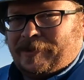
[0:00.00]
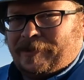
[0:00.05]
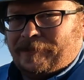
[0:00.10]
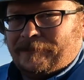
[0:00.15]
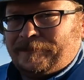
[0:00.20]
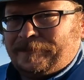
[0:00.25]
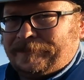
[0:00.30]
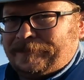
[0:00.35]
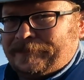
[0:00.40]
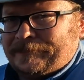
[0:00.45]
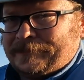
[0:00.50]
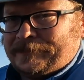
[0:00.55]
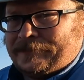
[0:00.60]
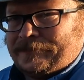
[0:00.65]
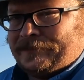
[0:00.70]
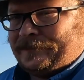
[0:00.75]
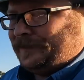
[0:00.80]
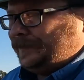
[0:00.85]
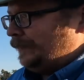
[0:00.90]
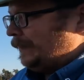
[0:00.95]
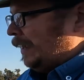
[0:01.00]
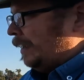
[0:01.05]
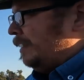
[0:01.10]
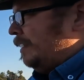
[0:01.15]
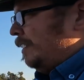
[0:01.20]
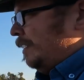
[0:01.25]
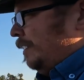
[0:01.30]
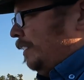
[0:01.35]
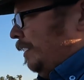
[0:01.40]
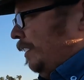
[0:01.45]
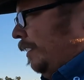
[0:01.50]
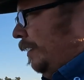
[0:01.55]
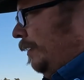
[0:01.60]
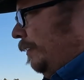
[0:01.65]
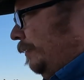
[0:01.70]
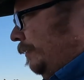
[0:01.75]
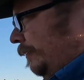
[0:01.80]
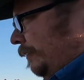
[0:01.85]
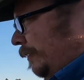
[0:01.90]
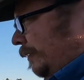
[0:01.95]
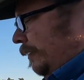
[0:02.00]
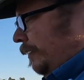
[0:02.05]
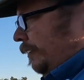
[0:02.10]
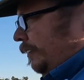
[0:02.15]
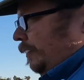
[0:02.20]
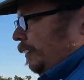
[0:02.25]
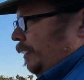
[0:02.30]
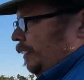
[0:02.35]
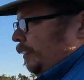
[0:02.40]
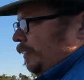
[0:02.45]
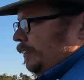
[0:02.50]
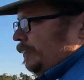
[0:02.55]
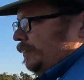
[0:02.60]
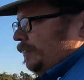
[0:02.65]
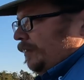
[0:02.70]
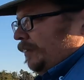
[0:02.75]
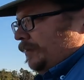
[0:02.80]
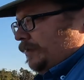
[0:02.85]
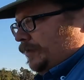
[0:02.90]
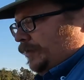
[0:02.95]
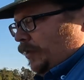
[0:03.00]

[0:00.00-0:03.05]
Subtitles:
How do you operate that? You hook it up to your phone?